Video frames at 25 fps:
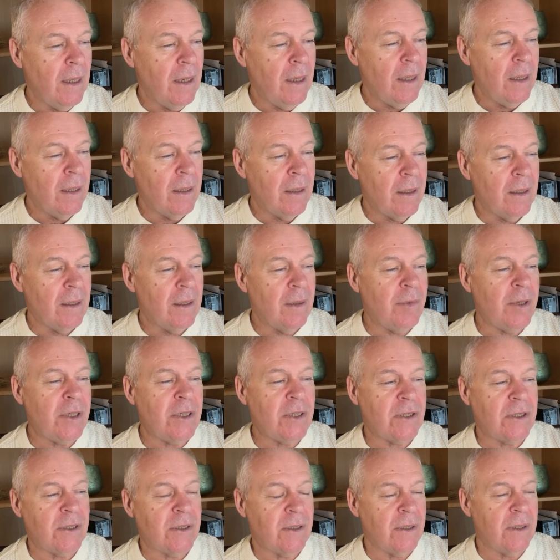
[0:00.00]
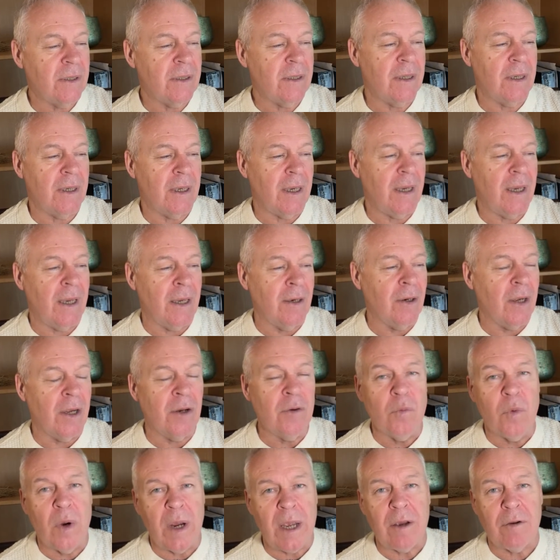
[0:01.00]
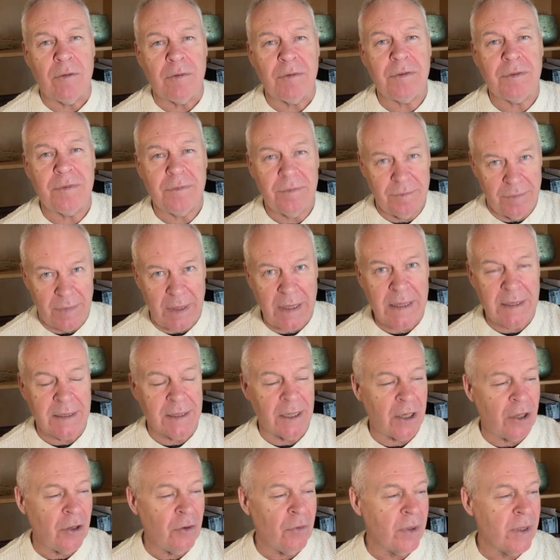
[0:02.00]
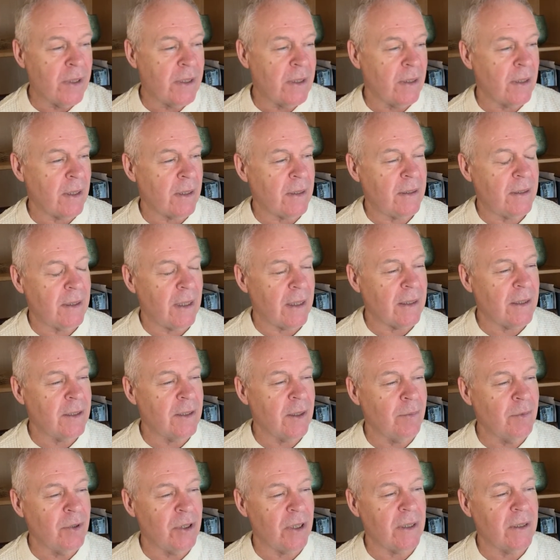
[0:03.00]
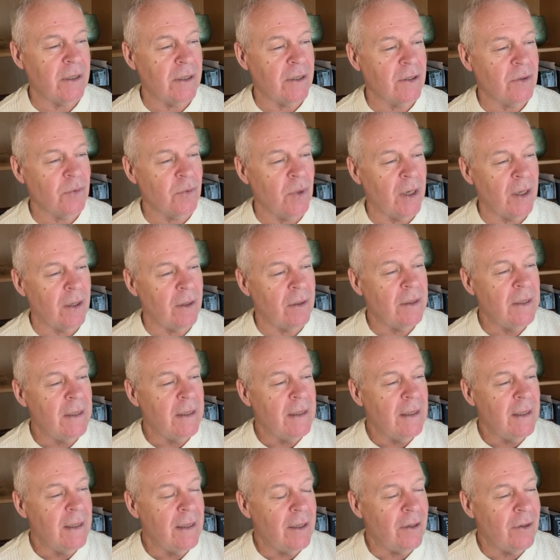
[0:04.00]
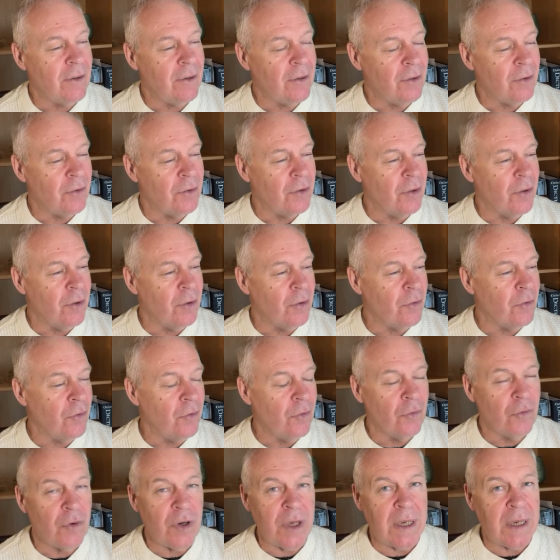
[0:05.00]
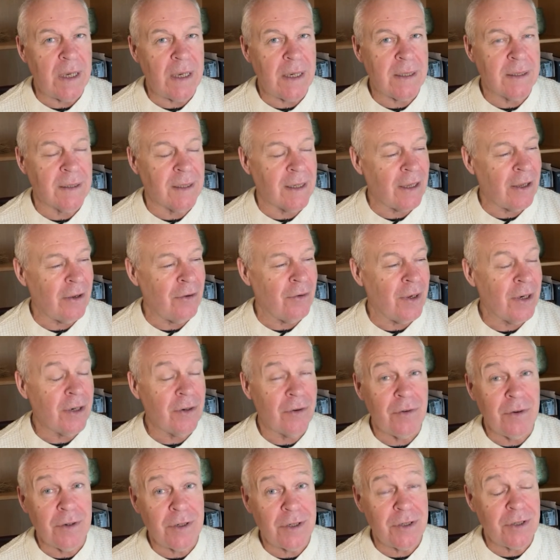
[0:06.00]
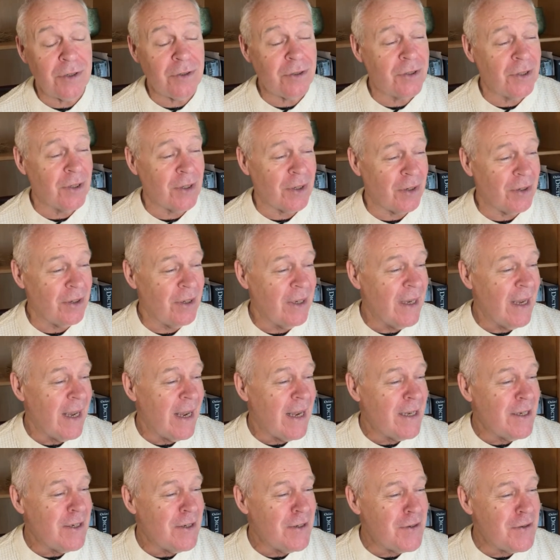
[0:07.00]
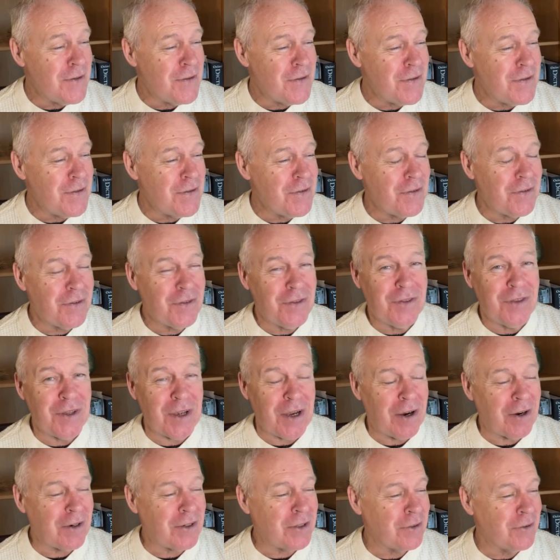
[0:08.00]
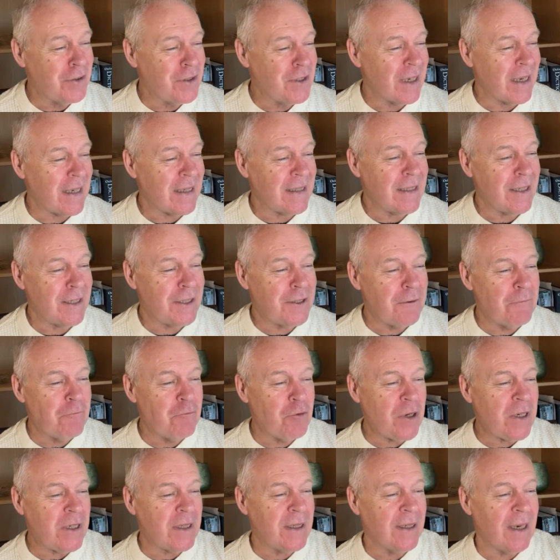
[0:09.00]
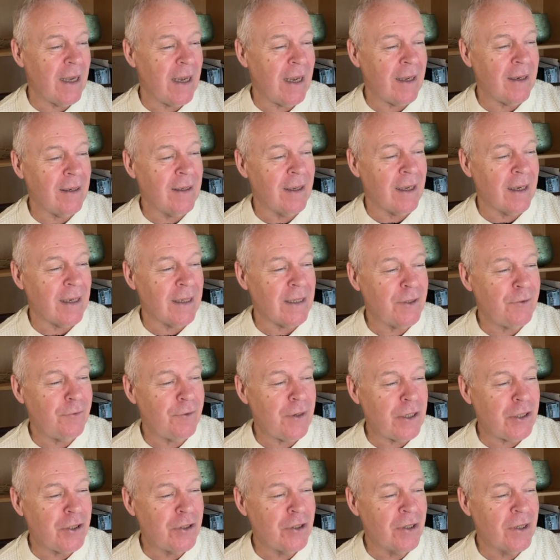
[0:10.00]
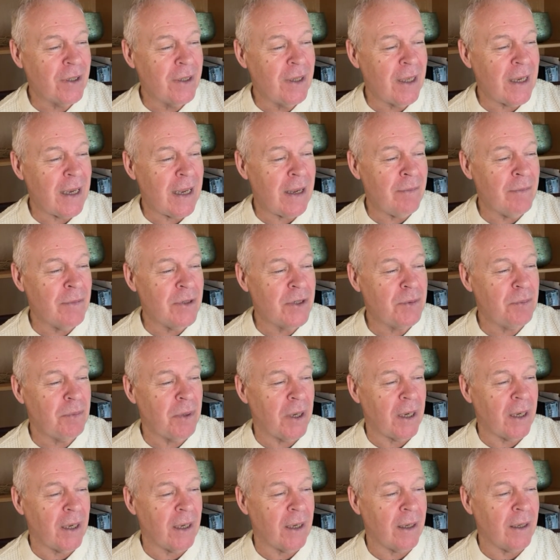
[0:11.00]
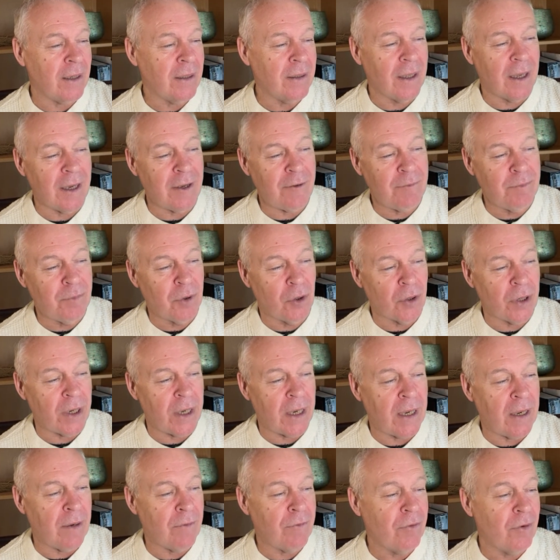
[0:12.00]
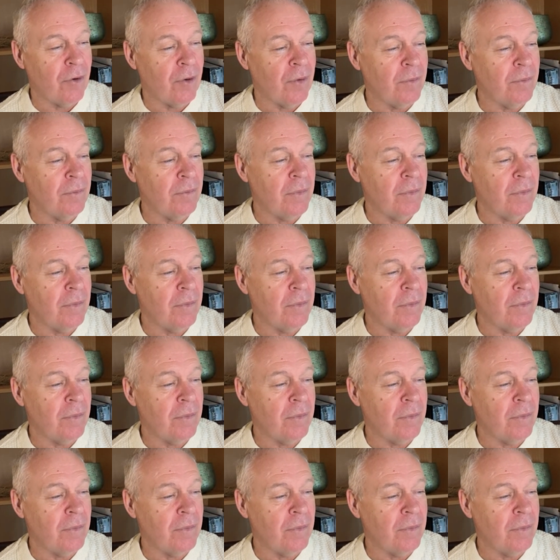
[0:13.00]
let me just, in way of easing you into this subject as well, or re-easing you and or introducing you, the article says, some recent headlines featured claims by Clive Body from